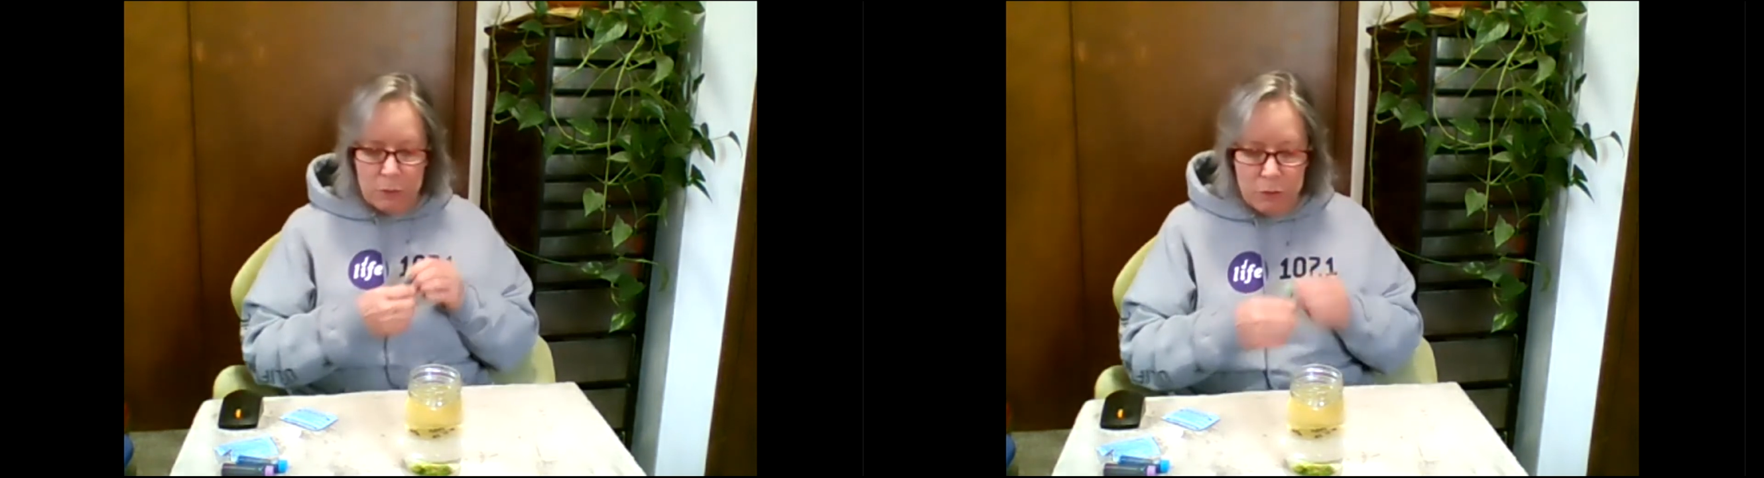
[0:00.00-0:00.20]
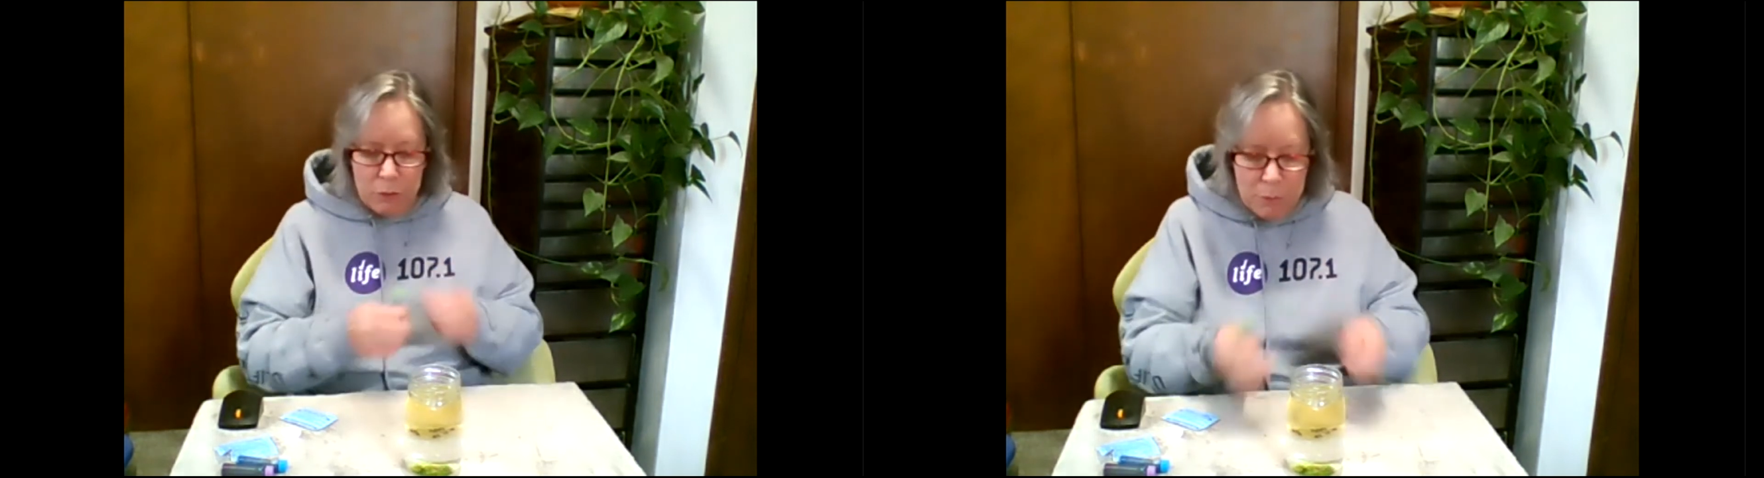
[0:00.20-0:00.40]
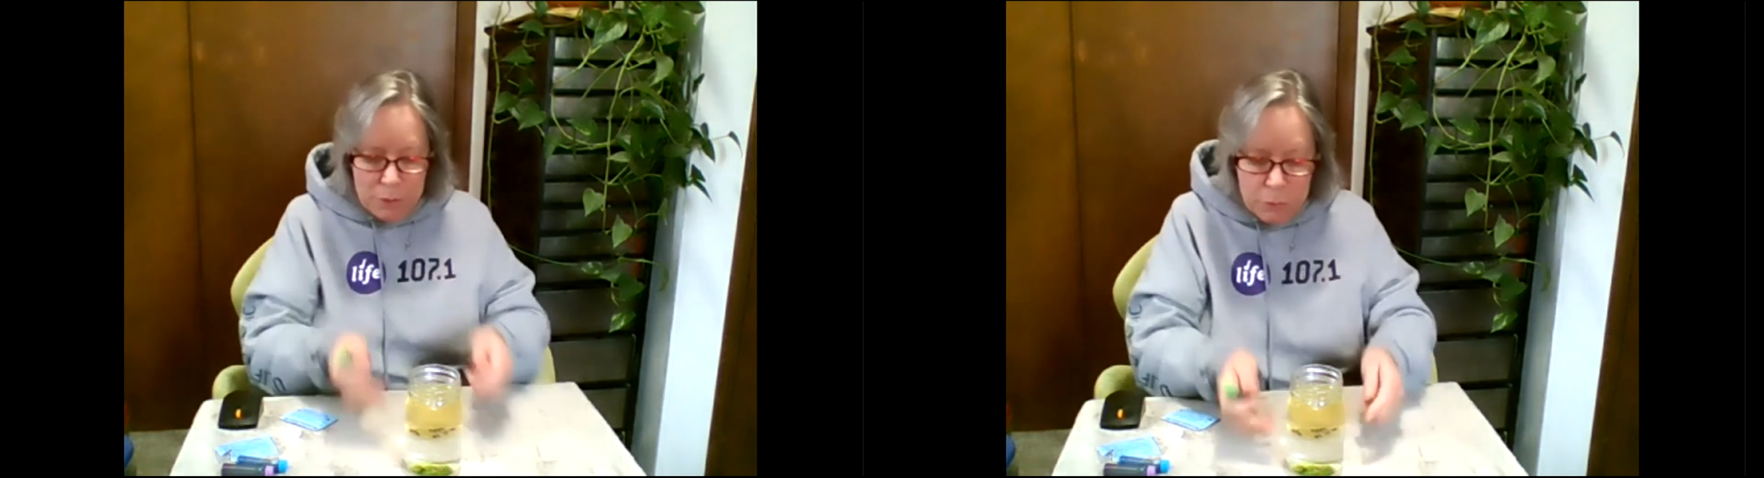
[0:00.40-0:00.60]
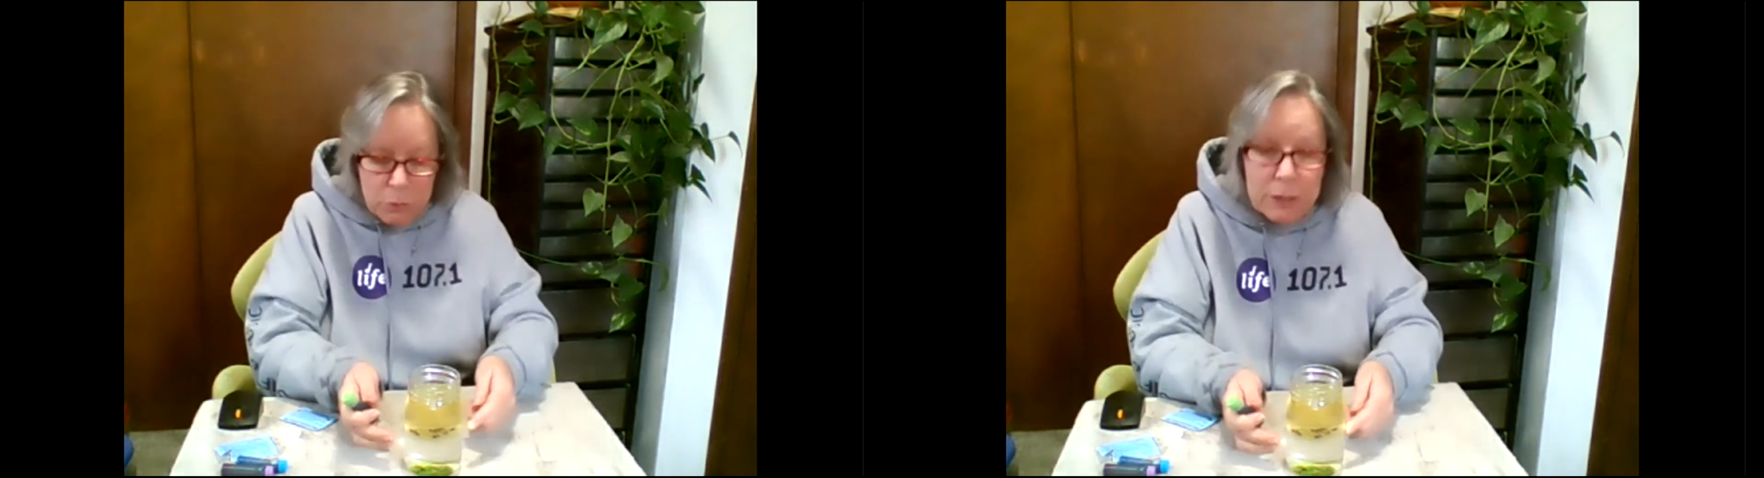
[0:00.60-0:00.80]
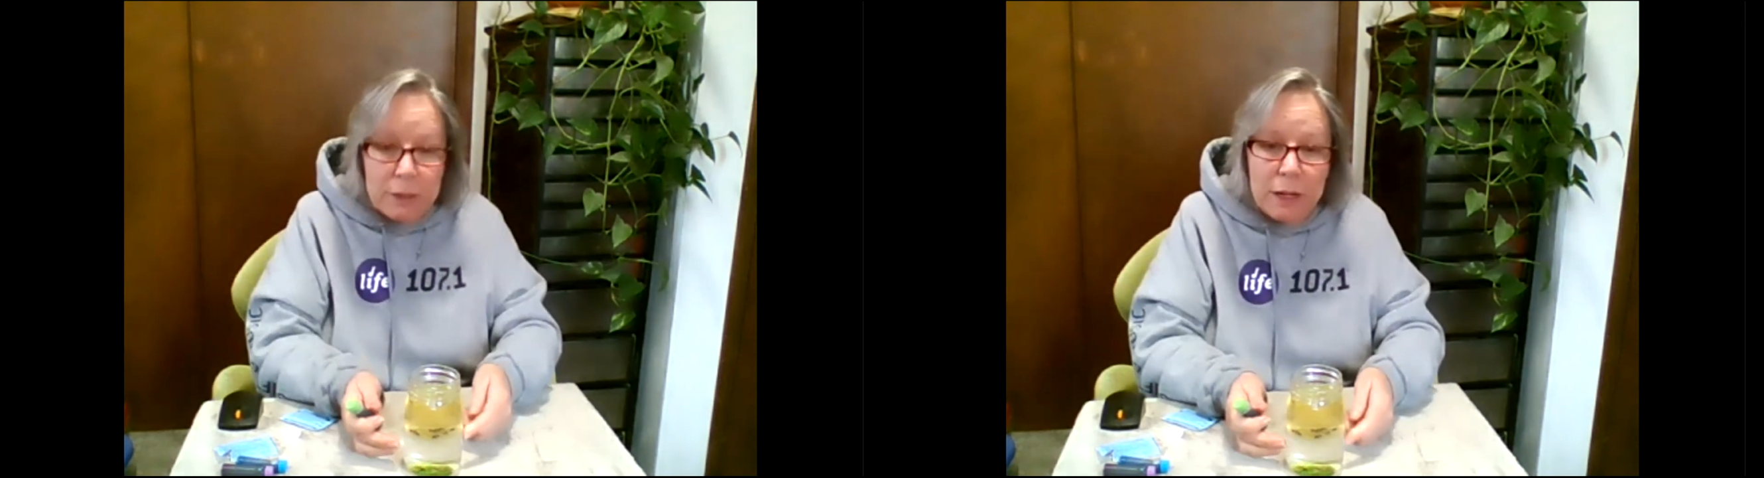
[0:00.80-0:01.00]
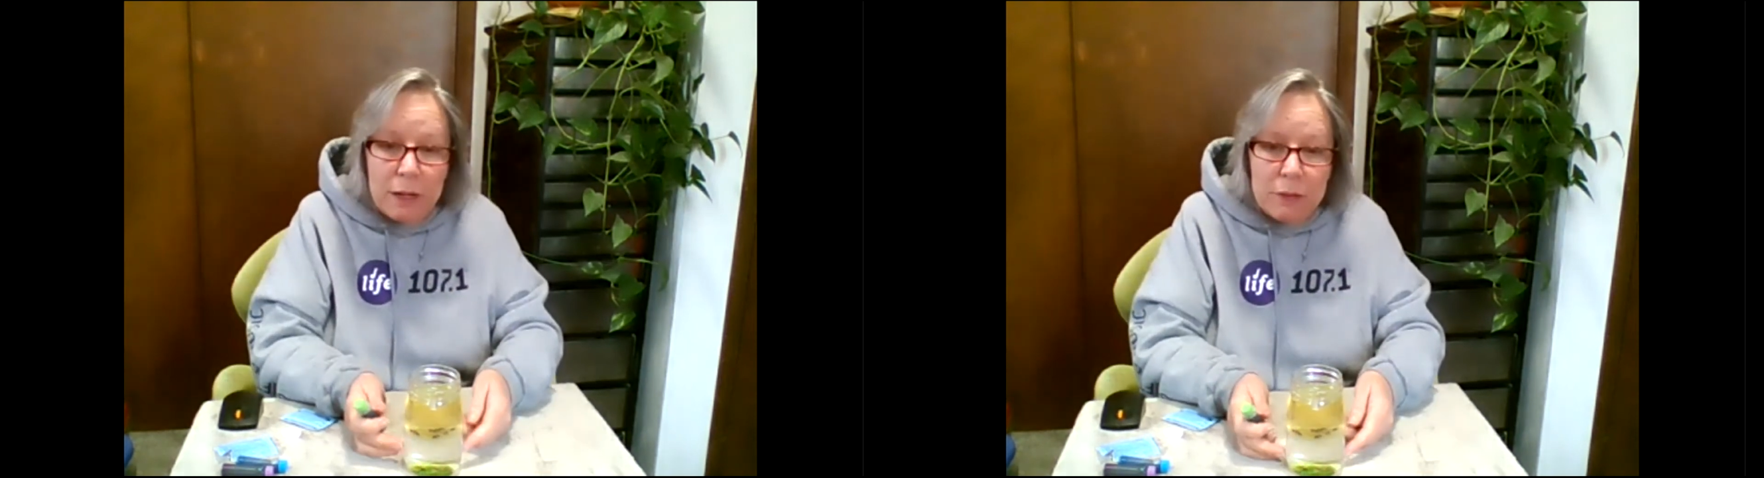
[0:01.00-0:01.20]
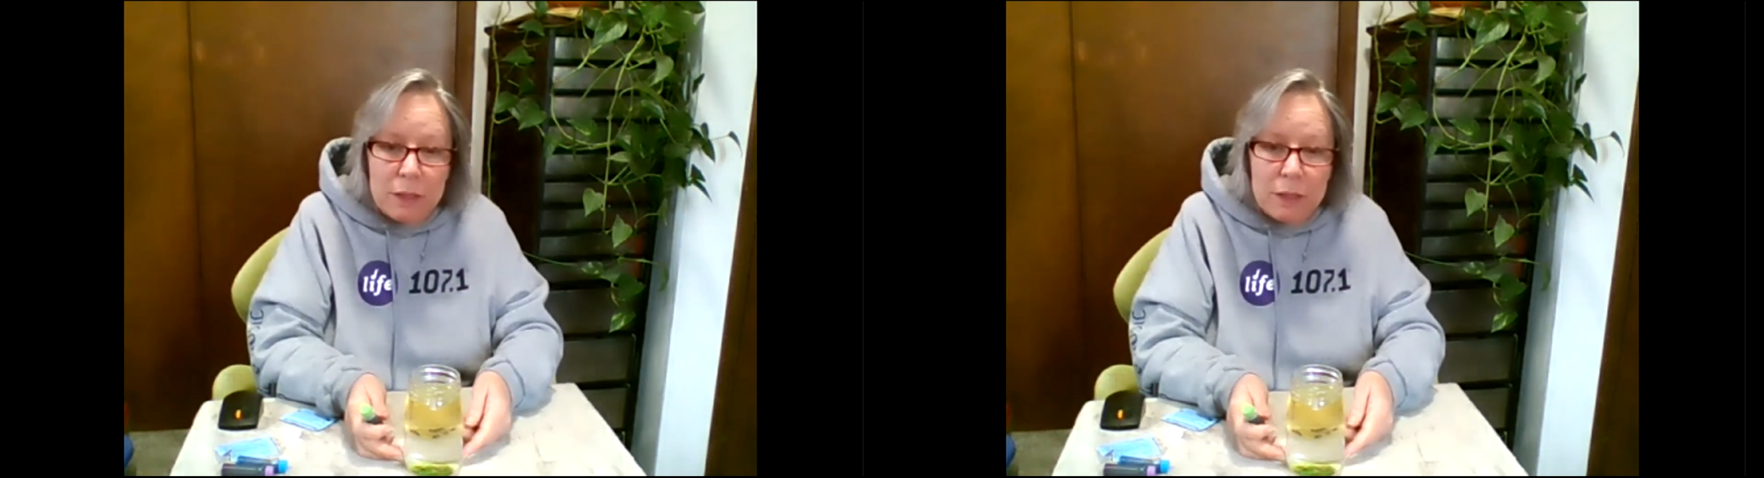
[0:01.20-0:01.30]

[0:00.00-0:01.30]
now some of them went down